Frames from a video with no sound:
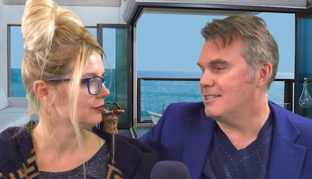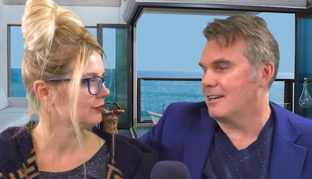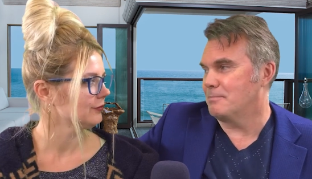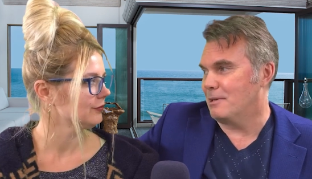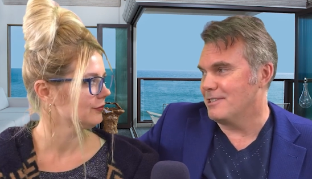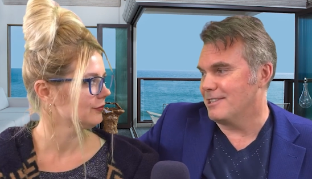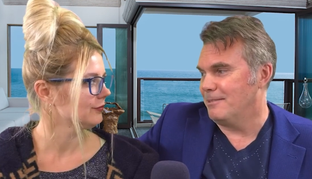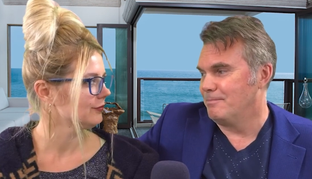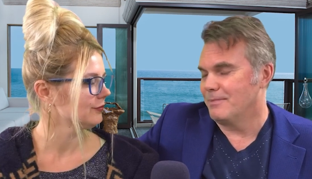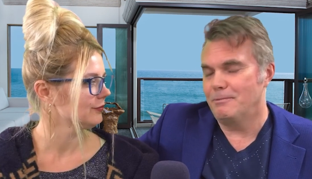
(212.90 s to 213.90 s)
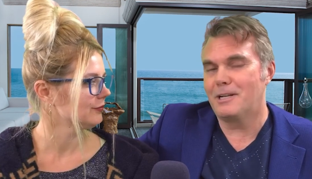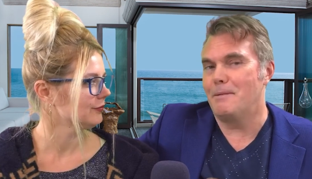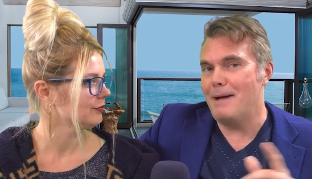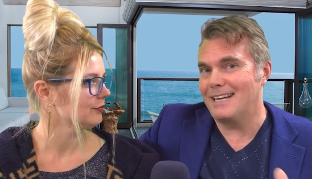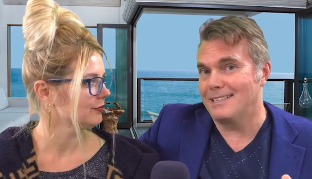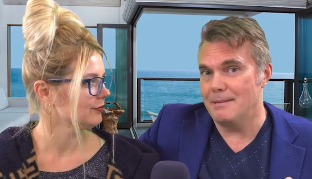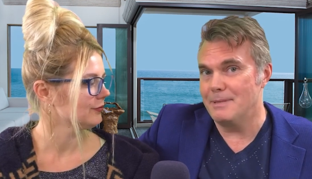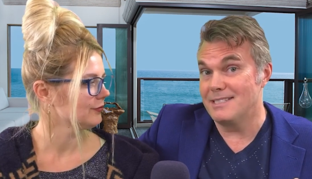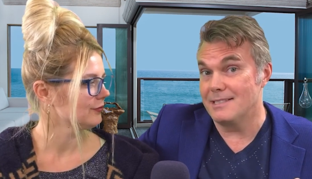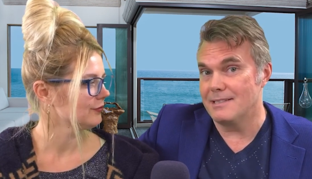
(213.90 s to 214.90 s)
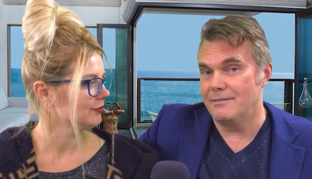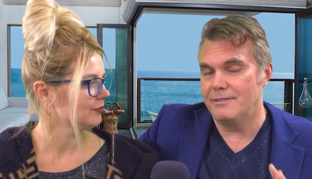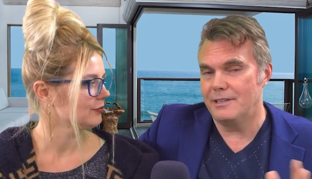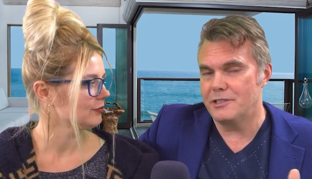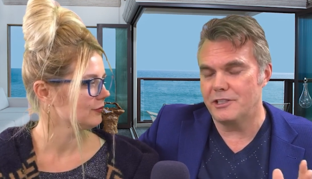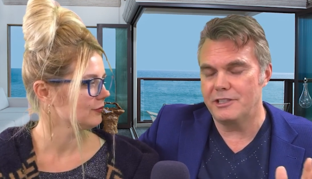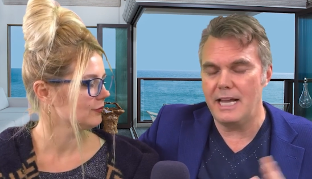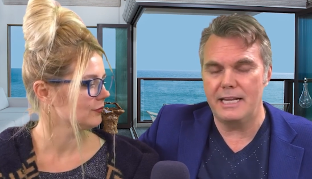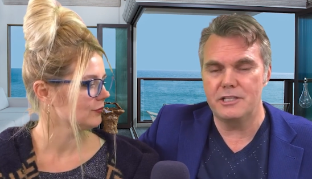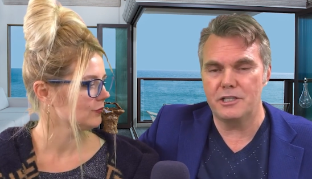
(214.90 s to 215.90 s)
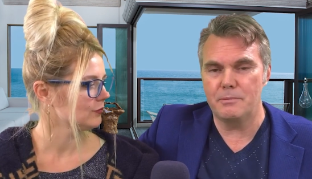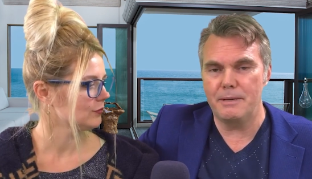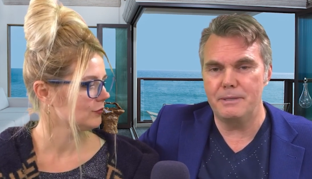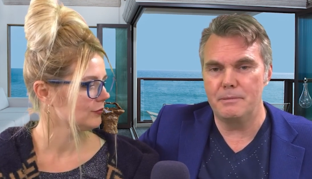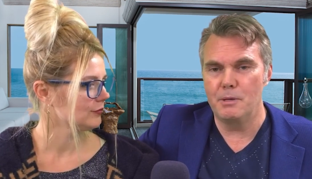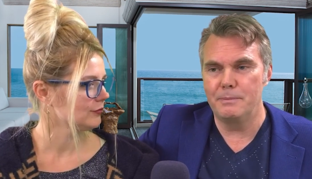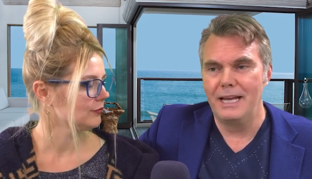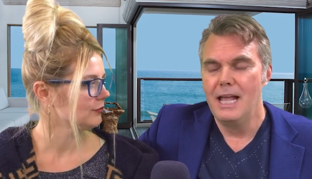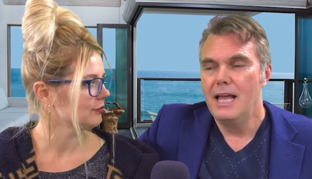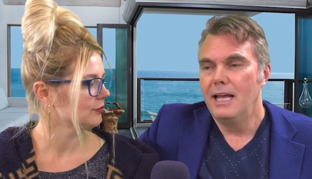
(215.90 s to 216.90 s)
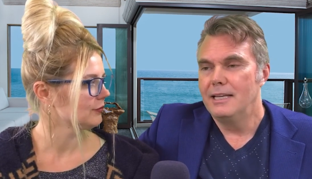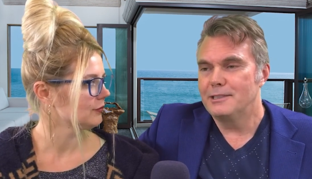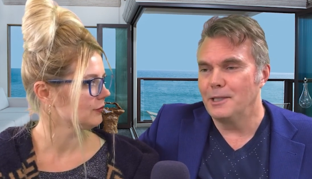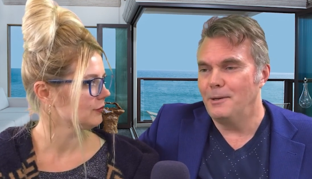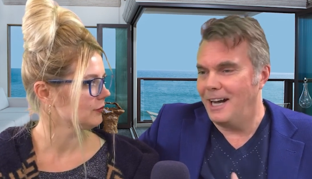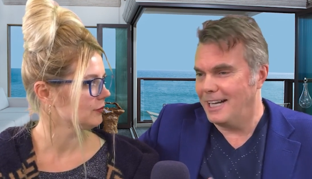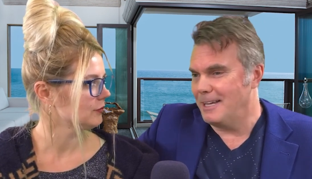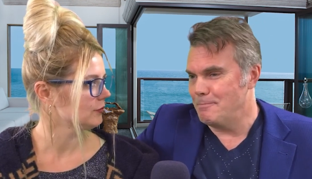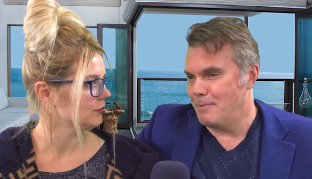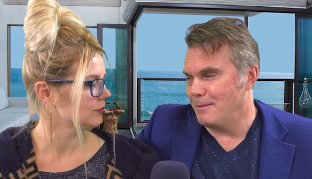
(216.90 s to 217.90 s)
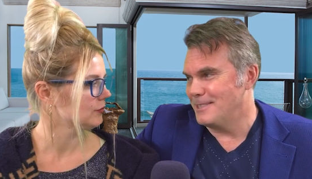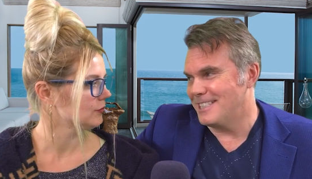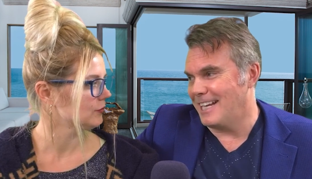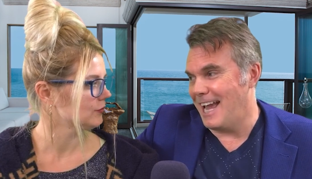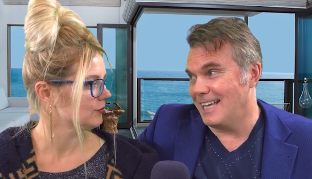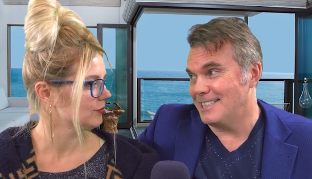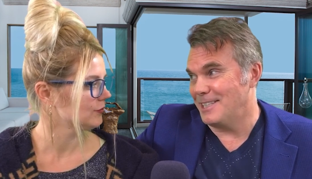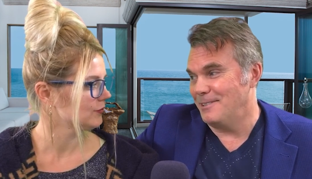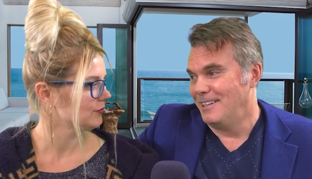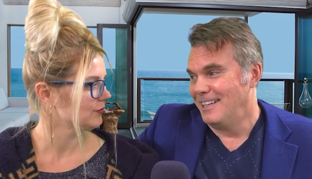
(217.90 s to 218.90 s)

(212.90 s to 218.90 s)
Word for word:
Speaker 1: talk personal. We'll come back to the business of sugar daddy, sugar baby in a moment. So, honey, I'm just going to ask you,